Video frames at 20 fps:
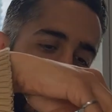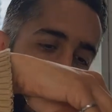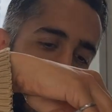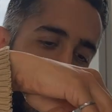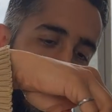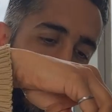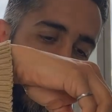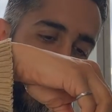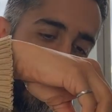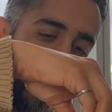
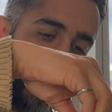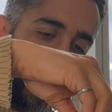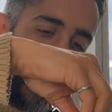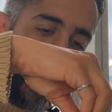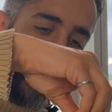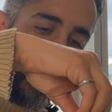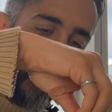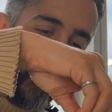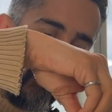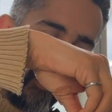it makes a
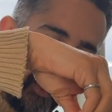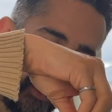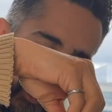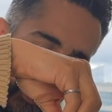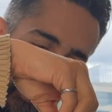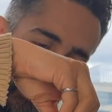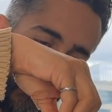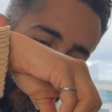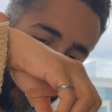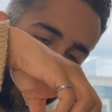weird noise when I
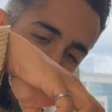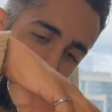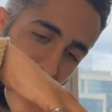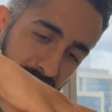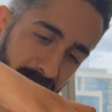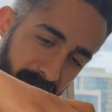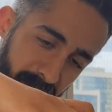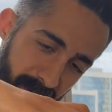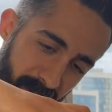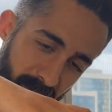take it off,
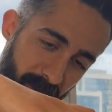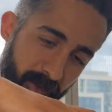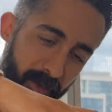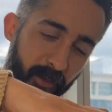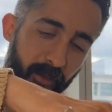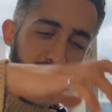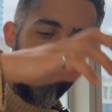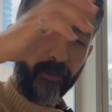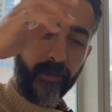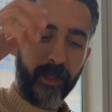but it just
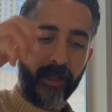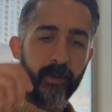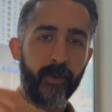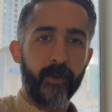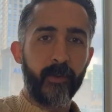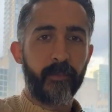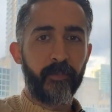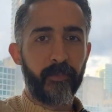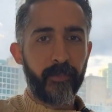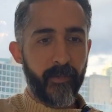looks really
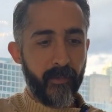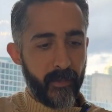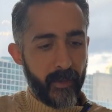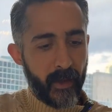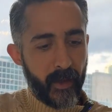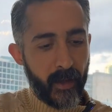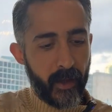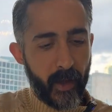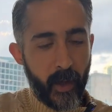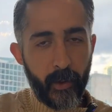cool.
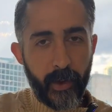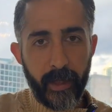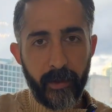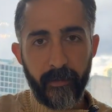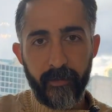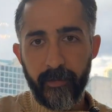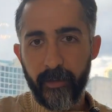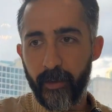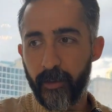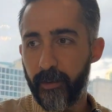Okay,
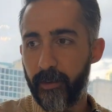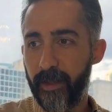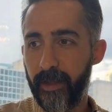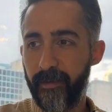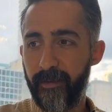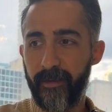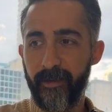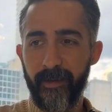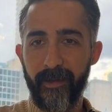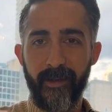so
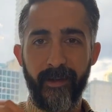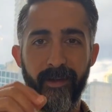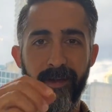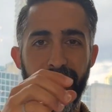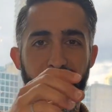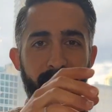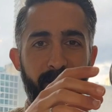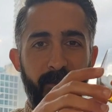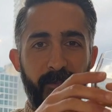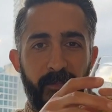let's see
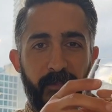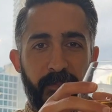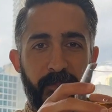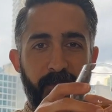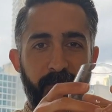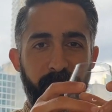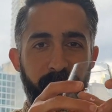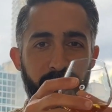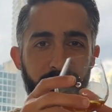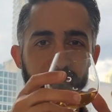for
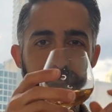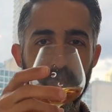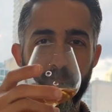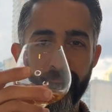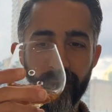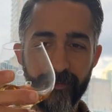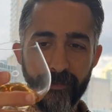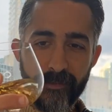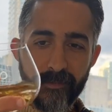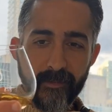
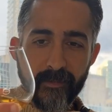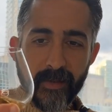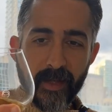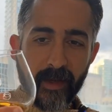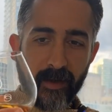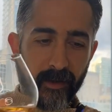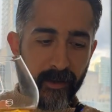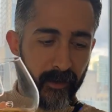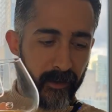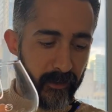
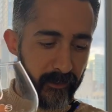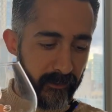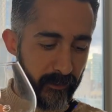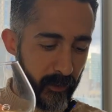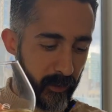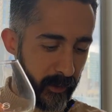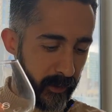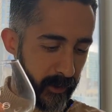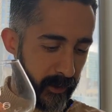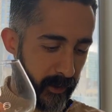
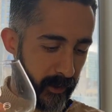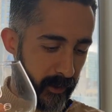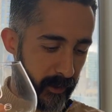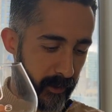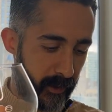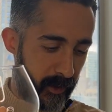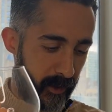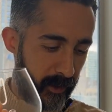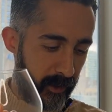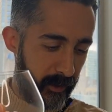the